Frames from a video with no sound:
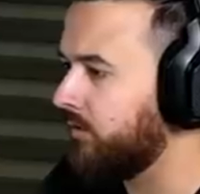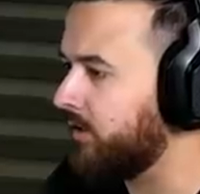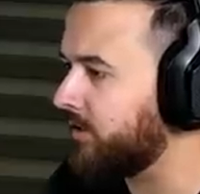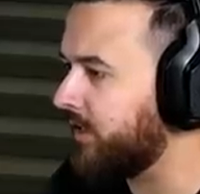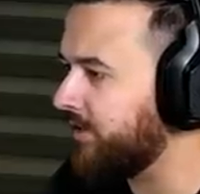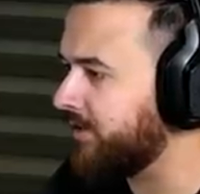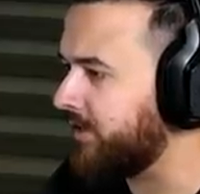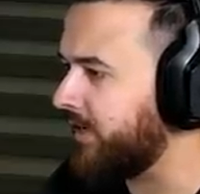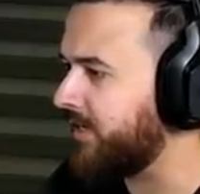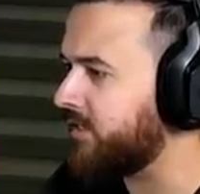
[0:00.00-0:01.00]
Well, let's get our
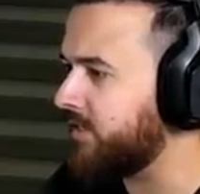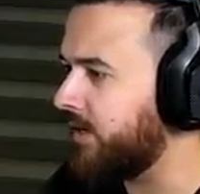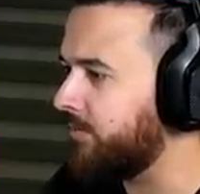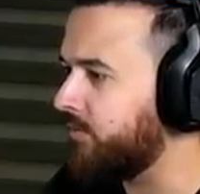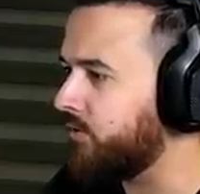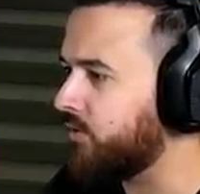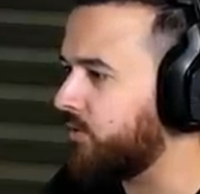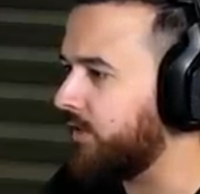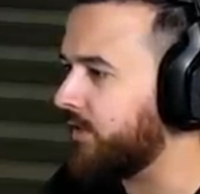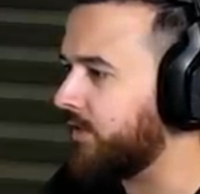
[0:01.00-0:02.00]
needs up real
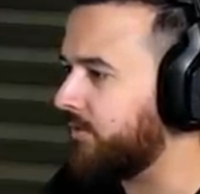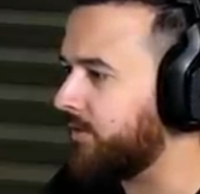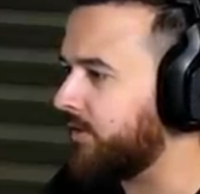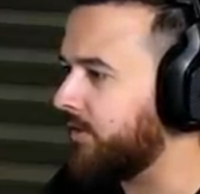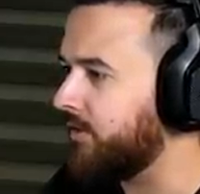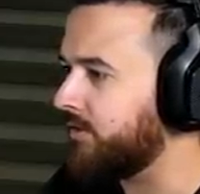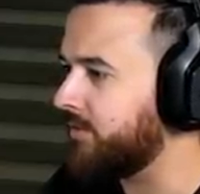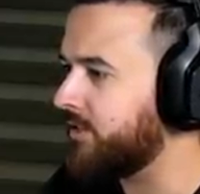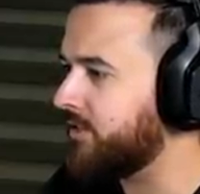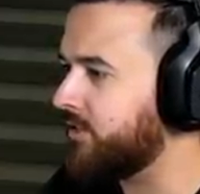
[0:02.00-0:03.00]
quick. There we go. Does
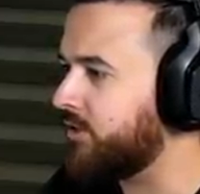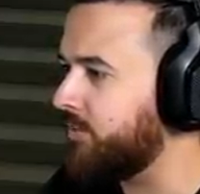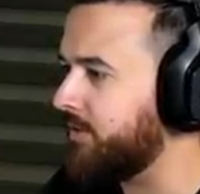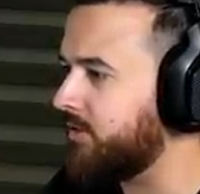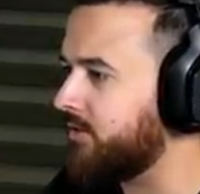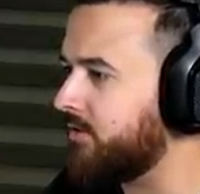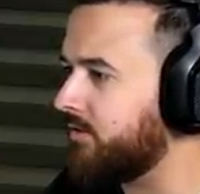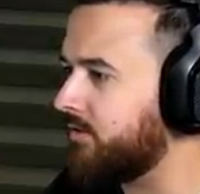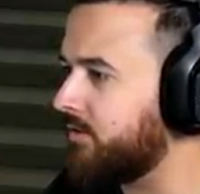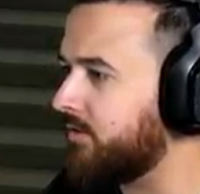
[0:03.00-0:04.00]
my stupid
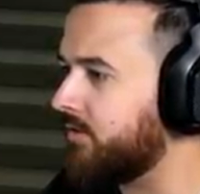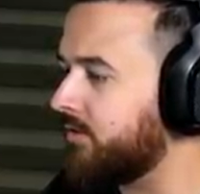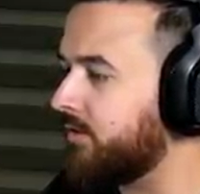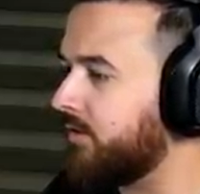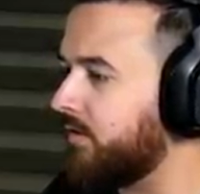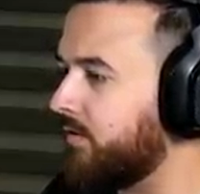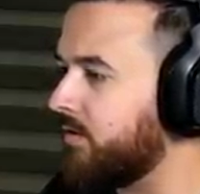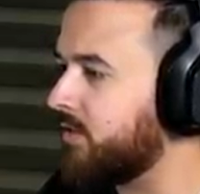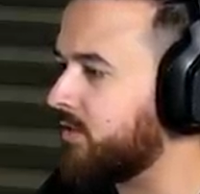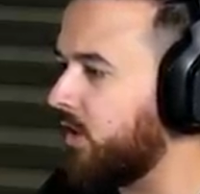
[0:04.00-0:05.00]

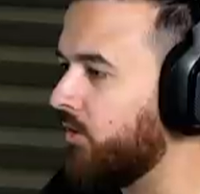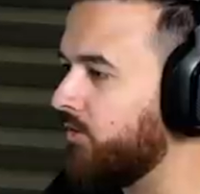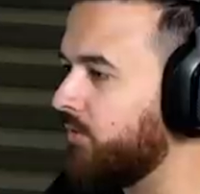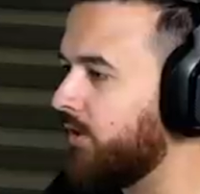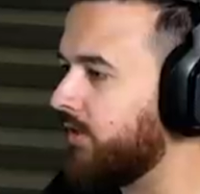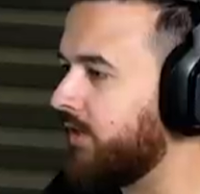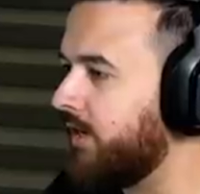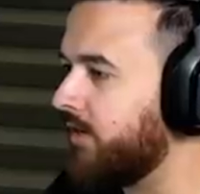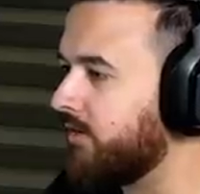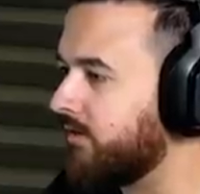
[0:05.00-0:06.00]
stone work
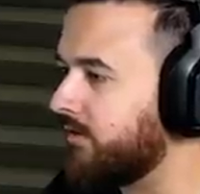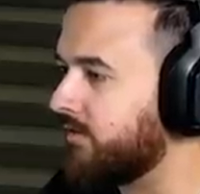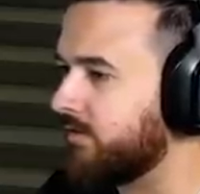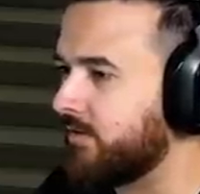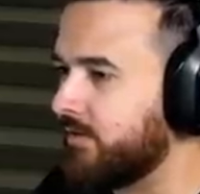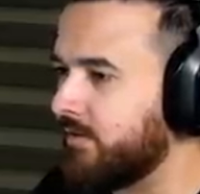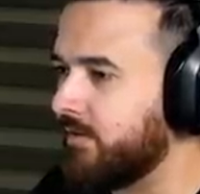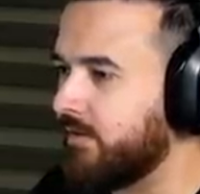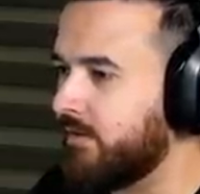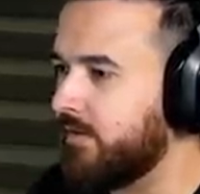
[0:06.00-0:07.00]
yet?
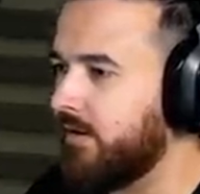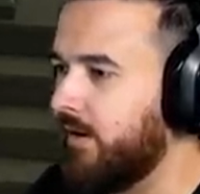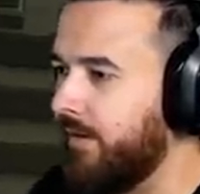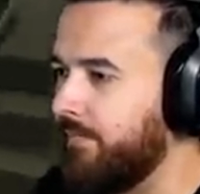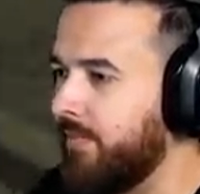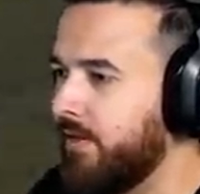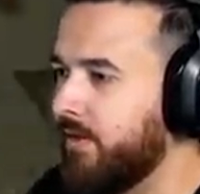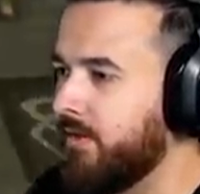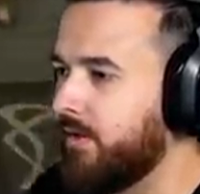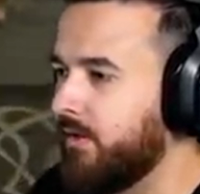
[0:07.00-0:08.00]
Alright.
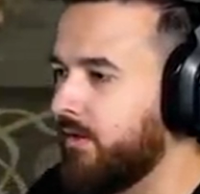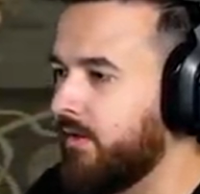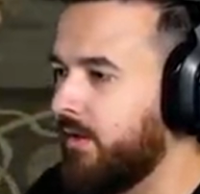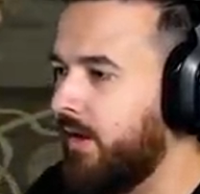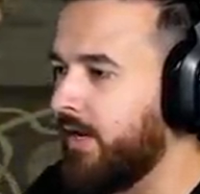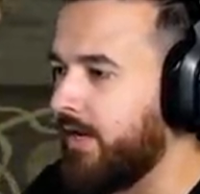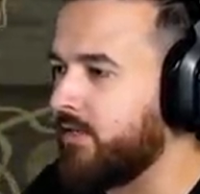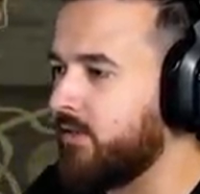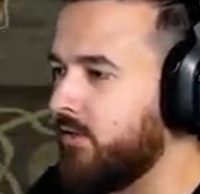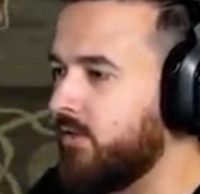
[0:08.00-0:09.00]
Okay,
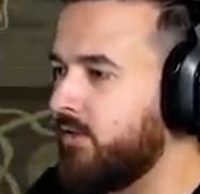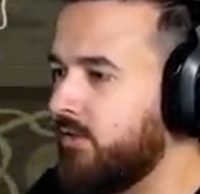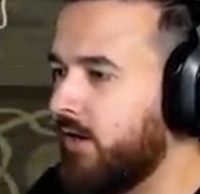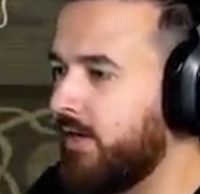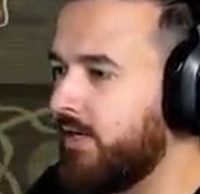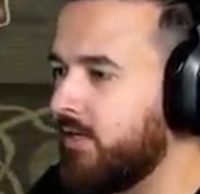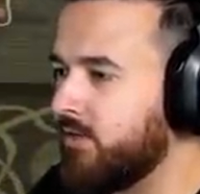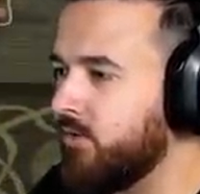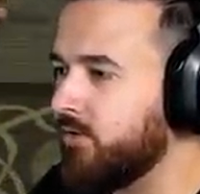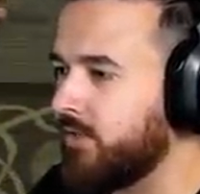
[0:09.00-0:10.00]
so who... I need to
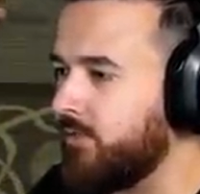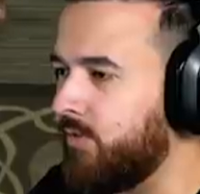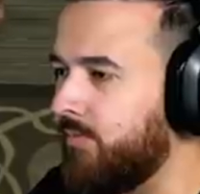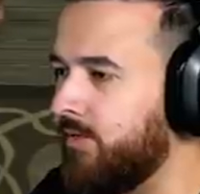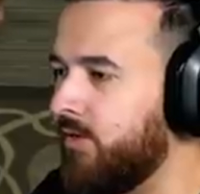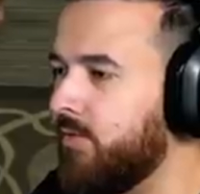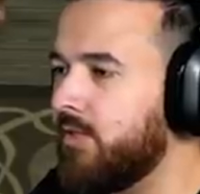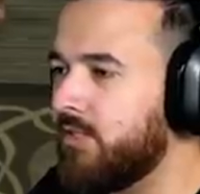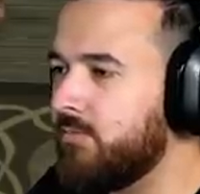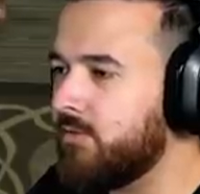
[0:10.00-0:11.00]
duel someone, but no
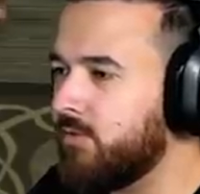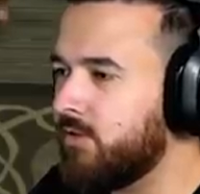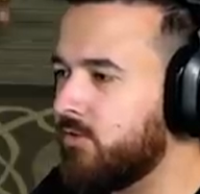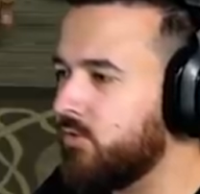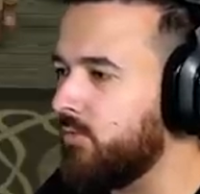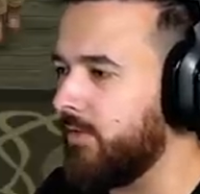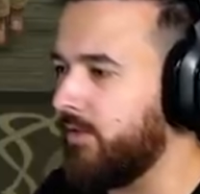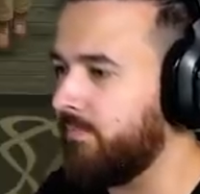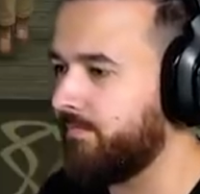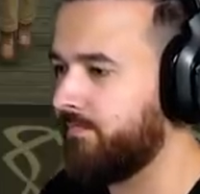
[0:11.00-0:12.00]
one seems to want to duel
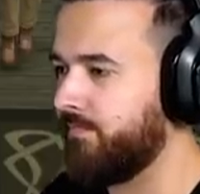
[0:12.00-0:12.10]
me.